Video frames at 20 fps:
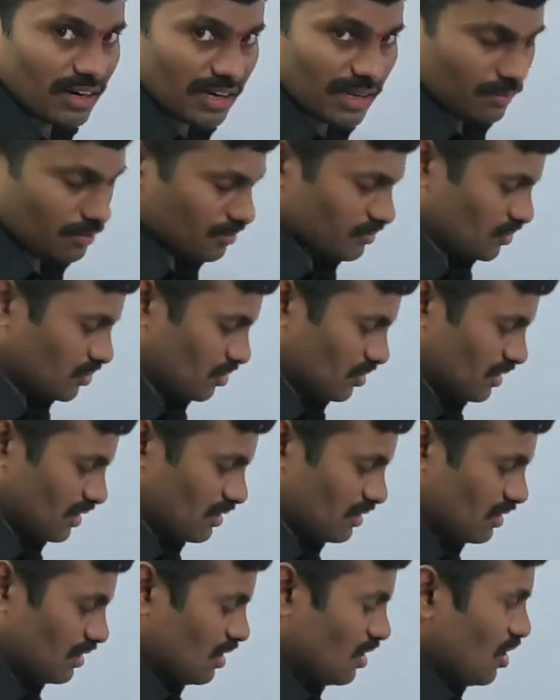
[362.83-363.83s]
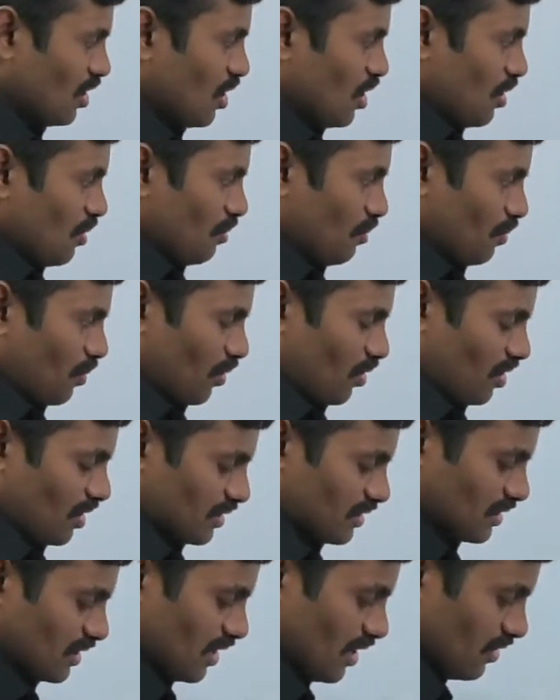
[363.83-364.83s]
1 time. So the
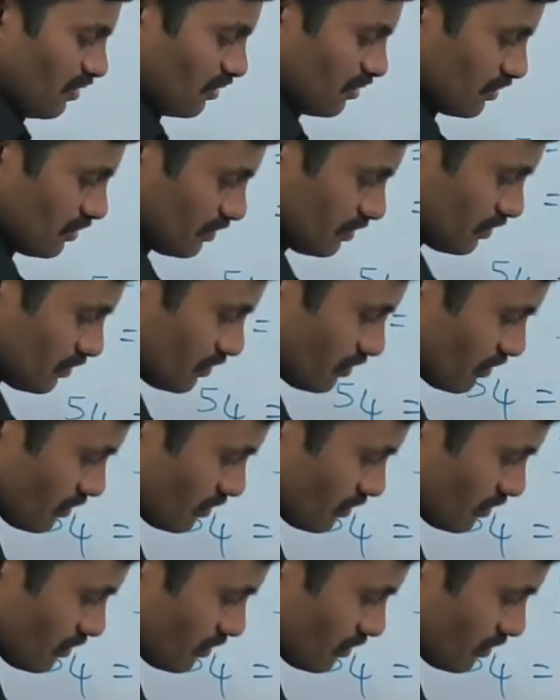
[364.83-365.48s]
product of